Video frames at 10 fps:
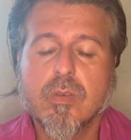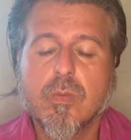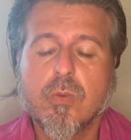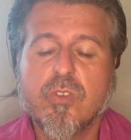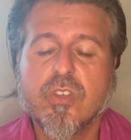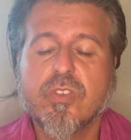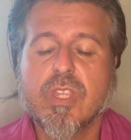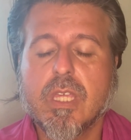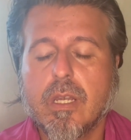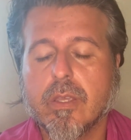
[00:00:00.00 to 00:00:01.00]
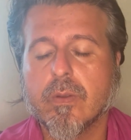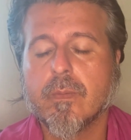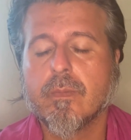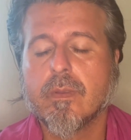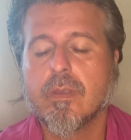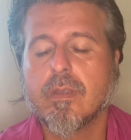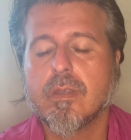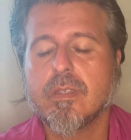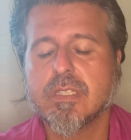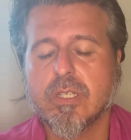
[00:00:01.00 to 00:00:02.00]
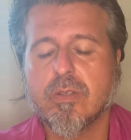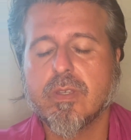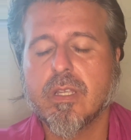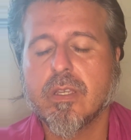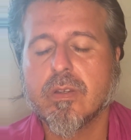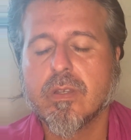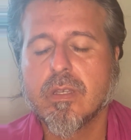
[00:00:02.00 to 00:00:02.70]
will just kill you instead of heal you.